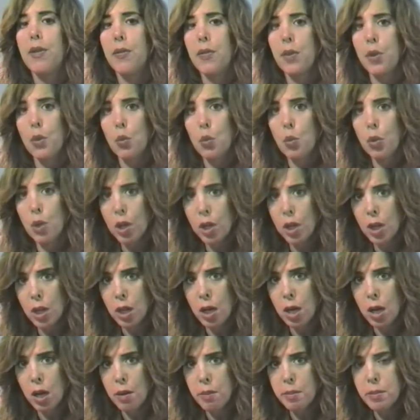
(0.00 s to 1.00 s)
Then their work
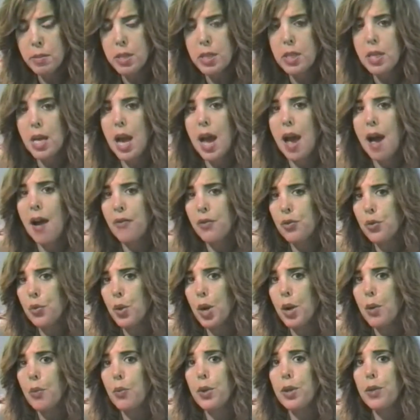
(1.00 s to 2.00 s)
comes.
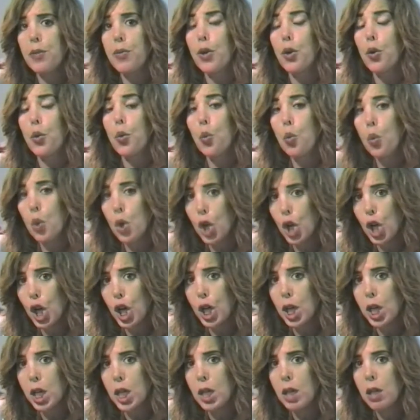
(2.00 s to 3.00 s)
After I read their
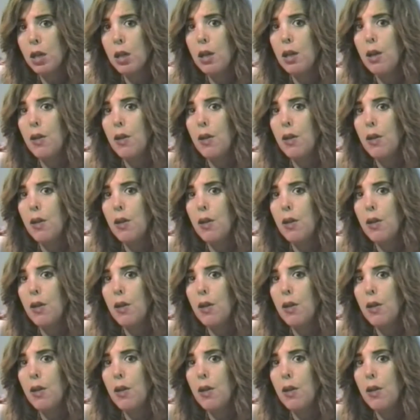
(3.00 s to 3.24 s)
work,